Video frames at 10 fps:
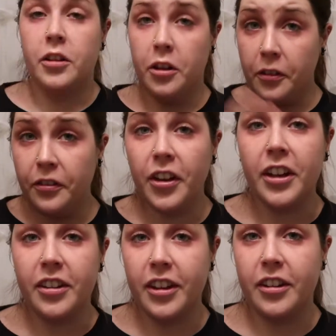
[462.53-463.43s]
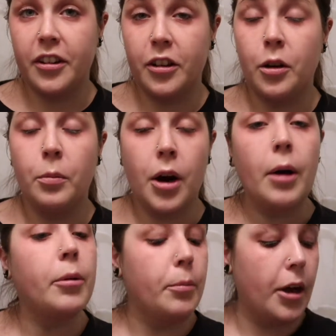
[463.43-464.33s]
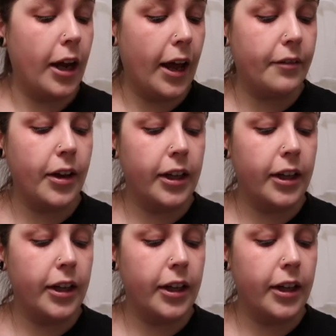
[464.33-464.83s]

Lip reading: To fix this little problem I have,